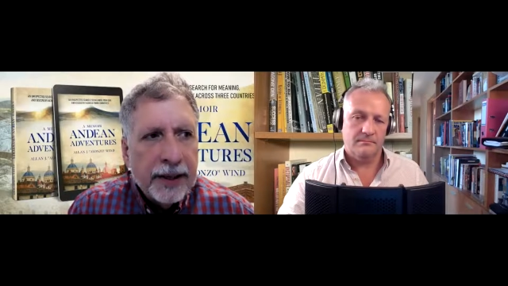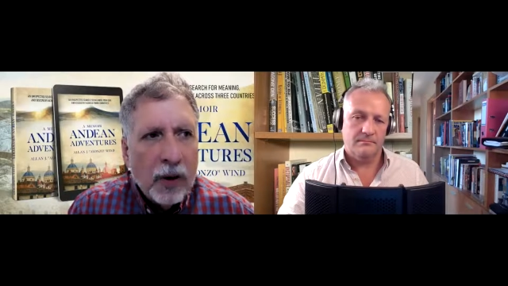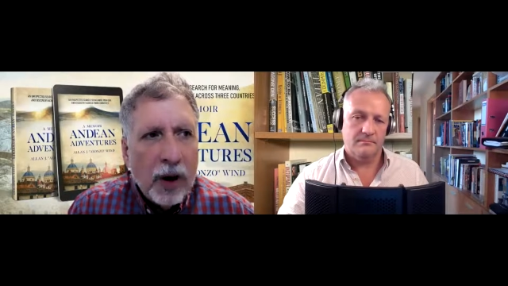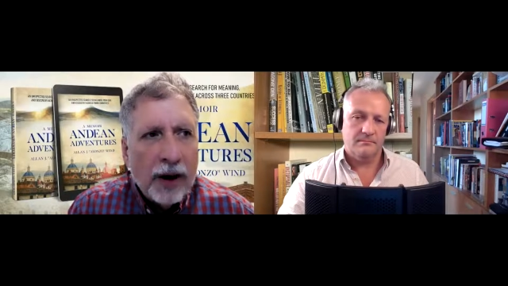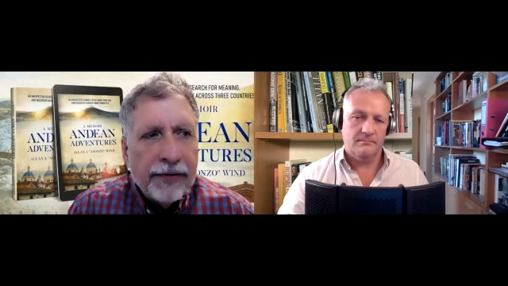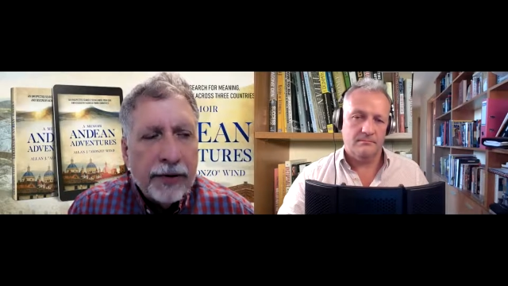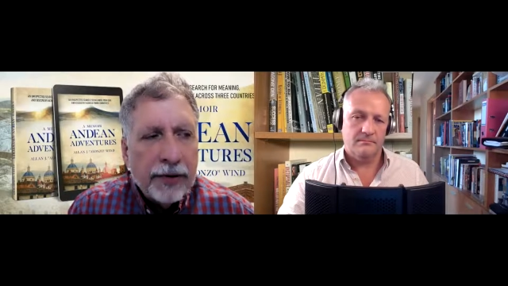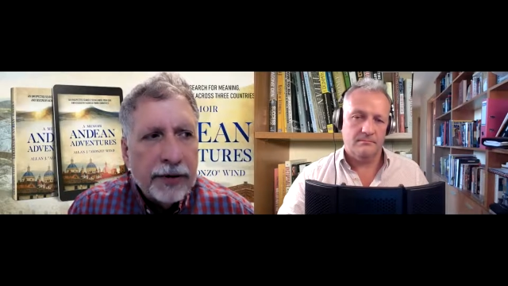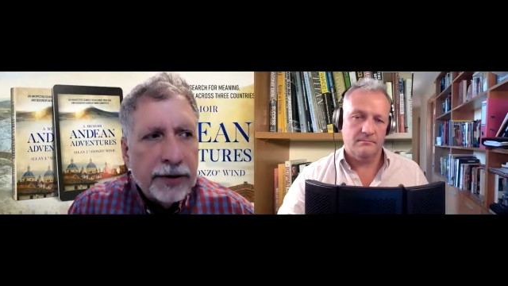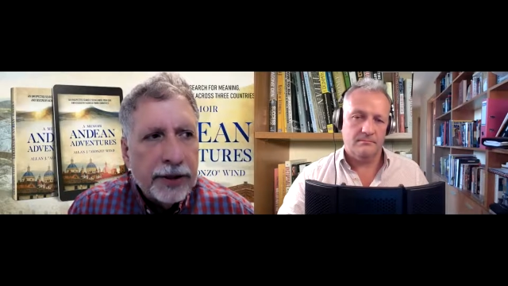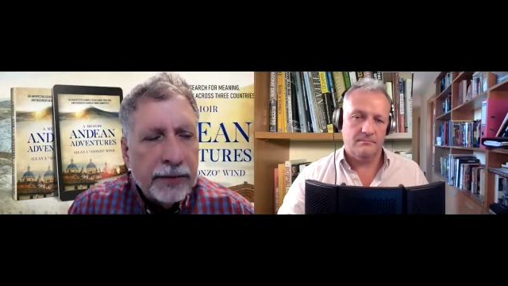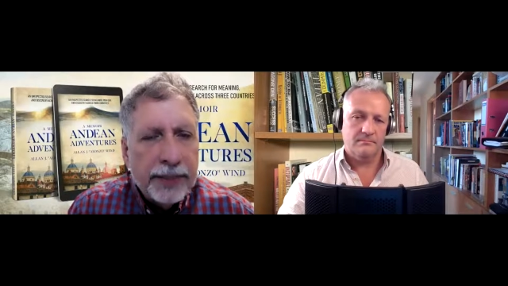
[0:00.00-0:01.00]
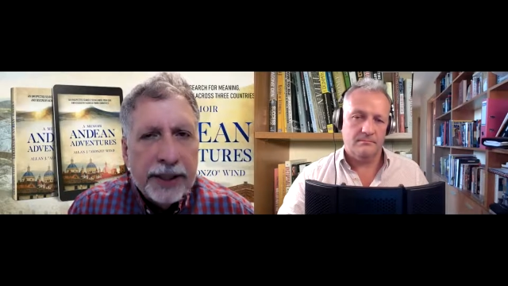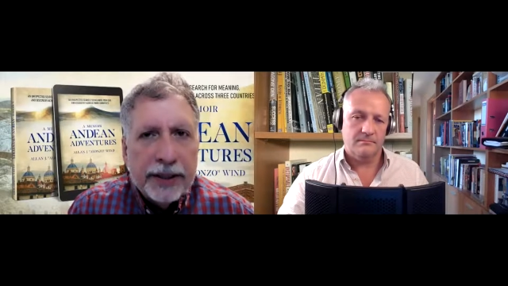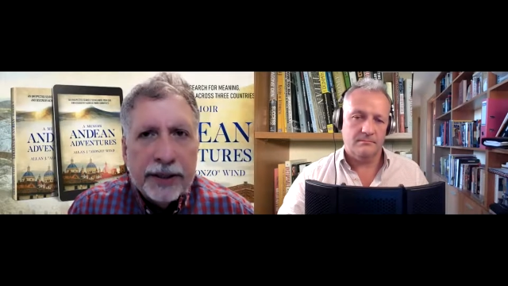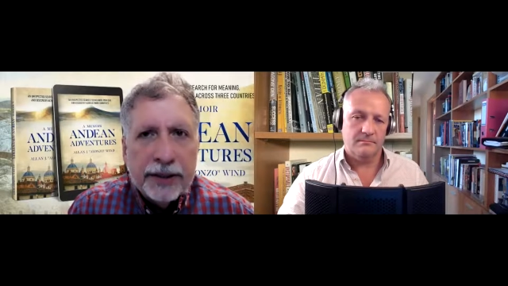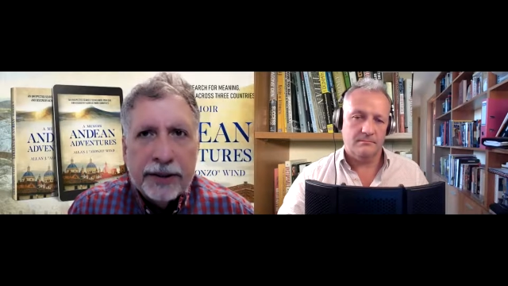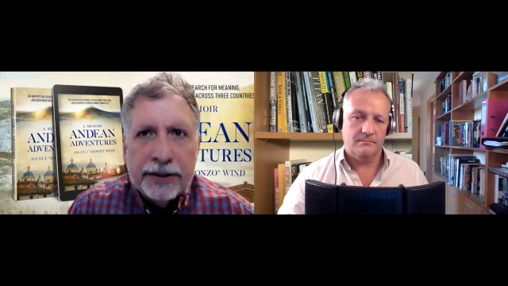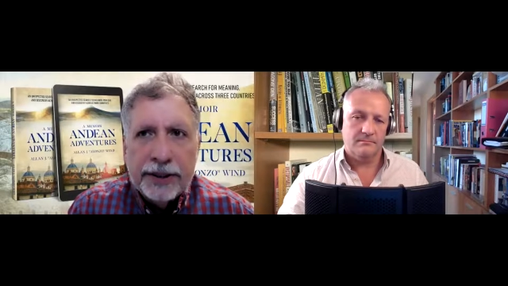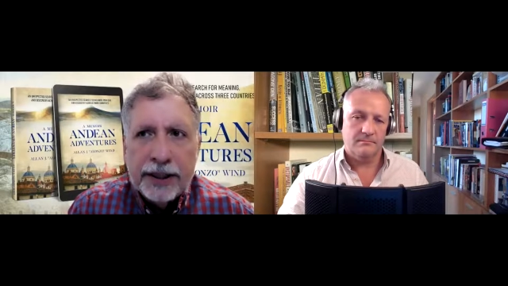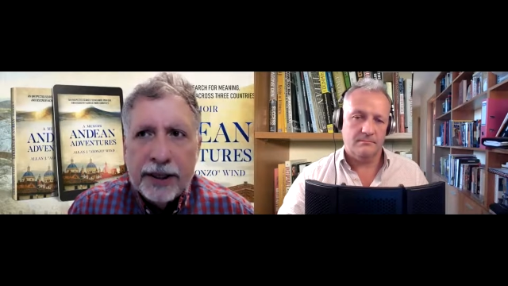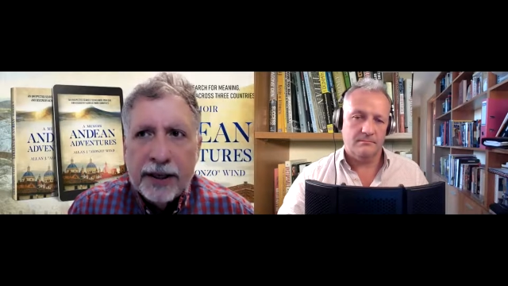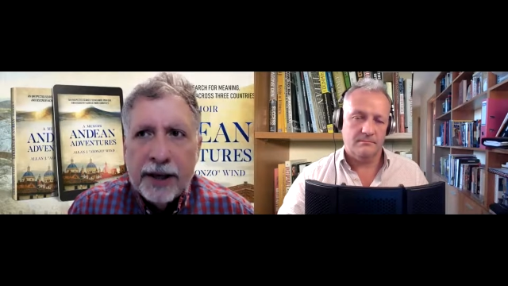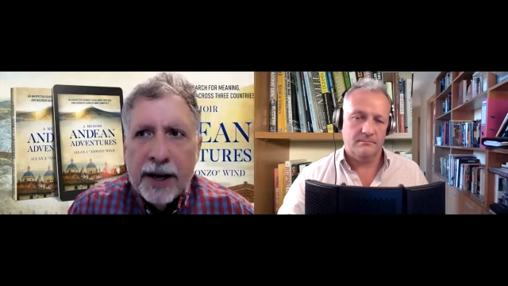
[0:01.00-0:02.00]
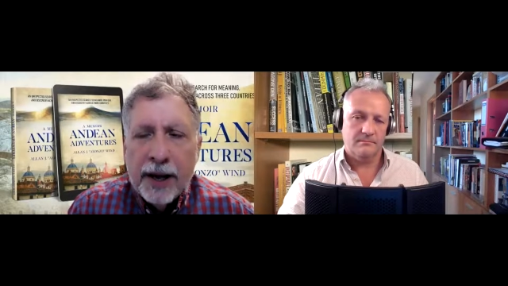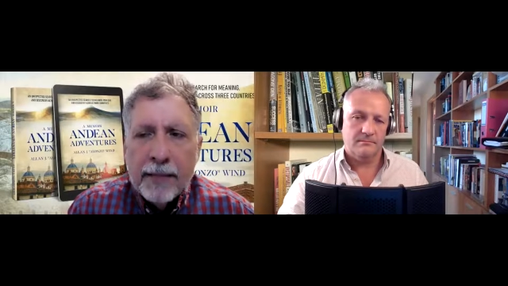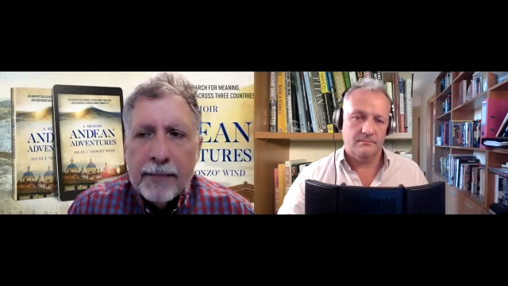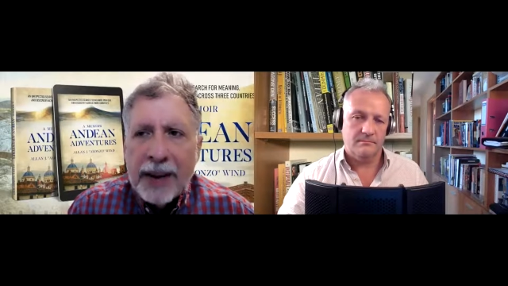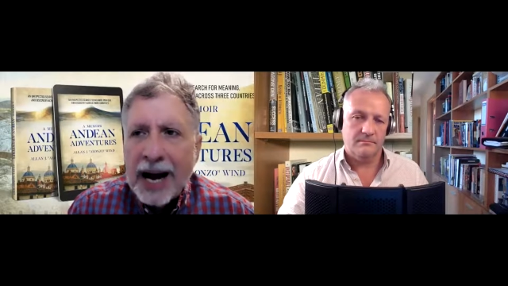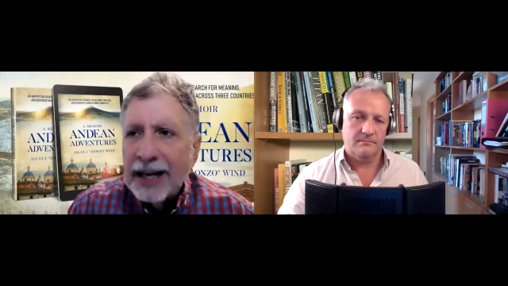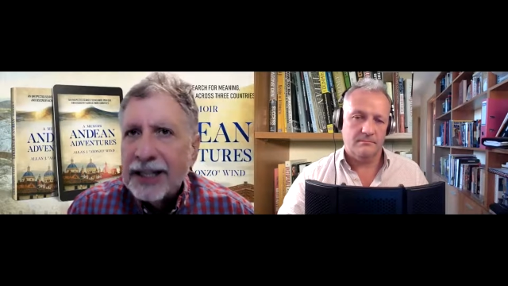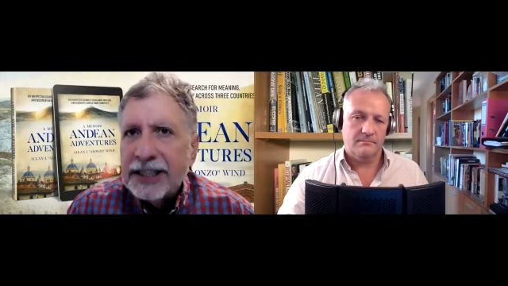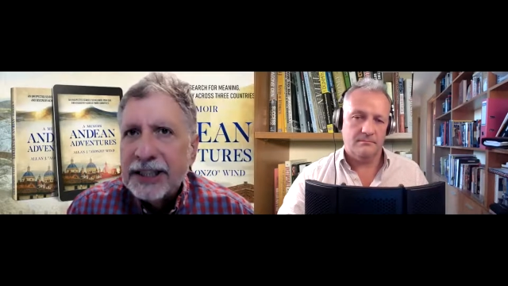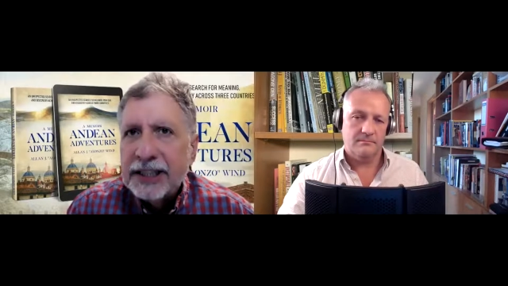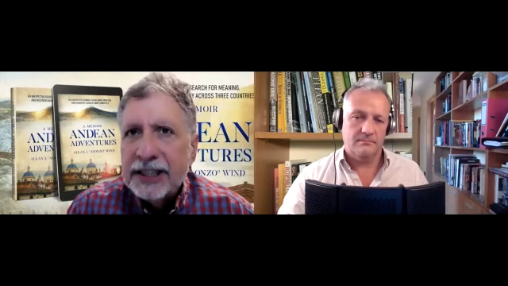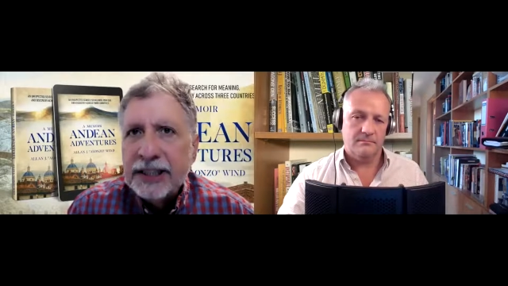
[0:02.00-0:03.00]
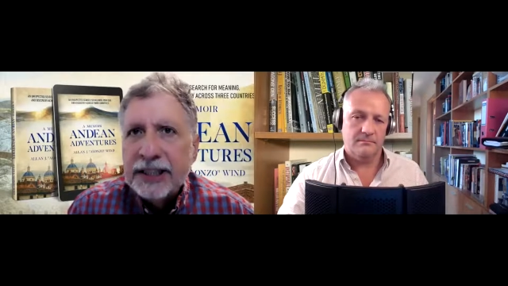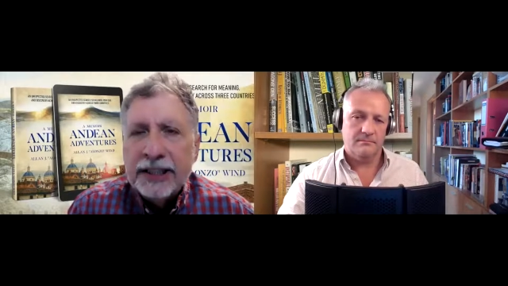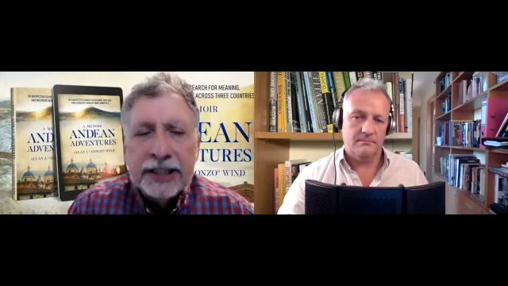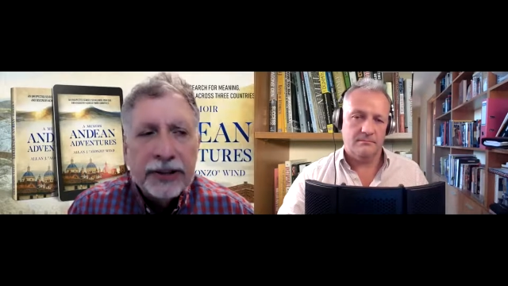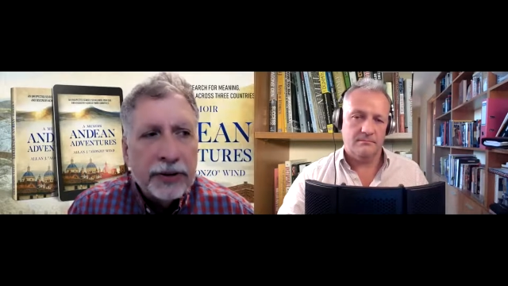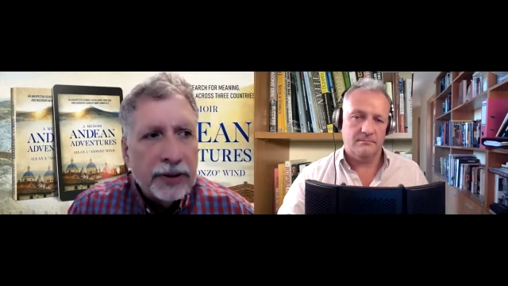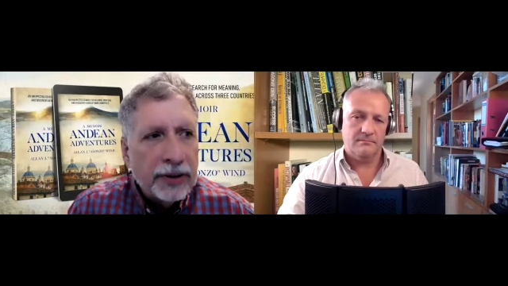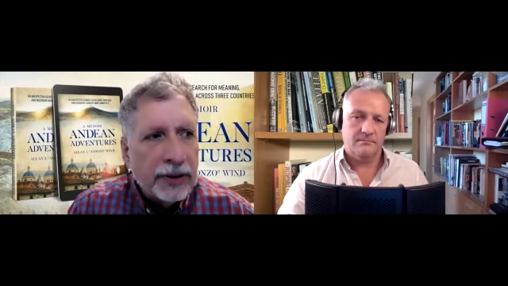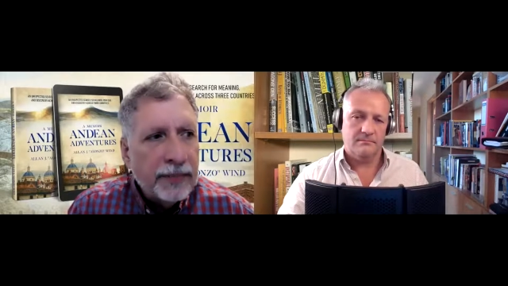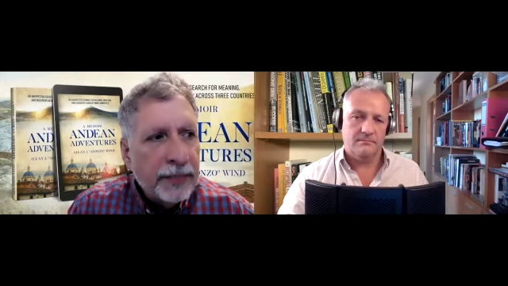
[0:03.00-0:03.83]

Speaker 1: offer to build uh, palaces or